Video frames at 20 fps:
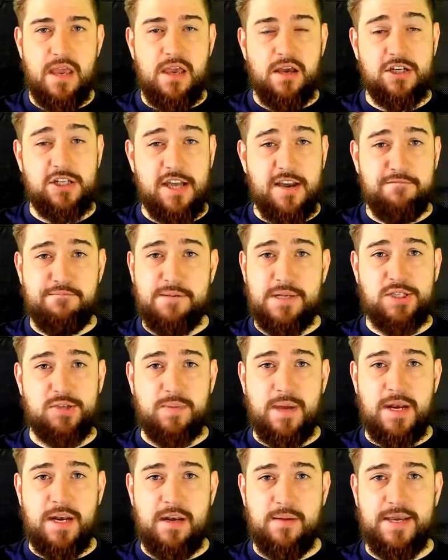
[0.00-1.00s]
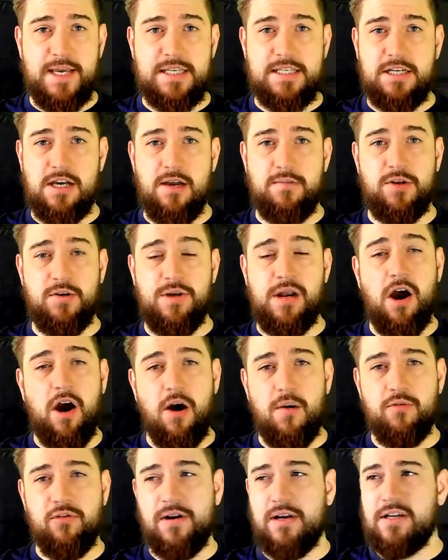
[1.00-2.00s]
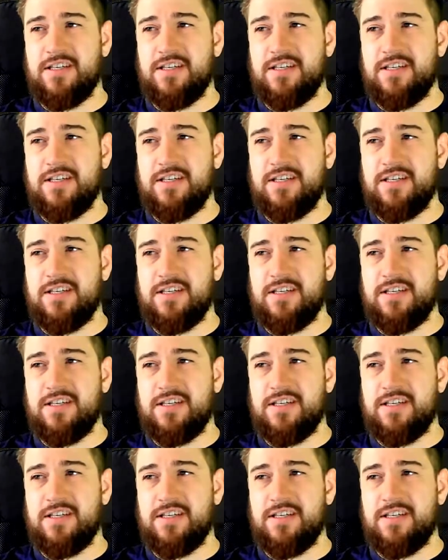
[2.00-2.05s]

because I've been spending a bit of time doing armoring,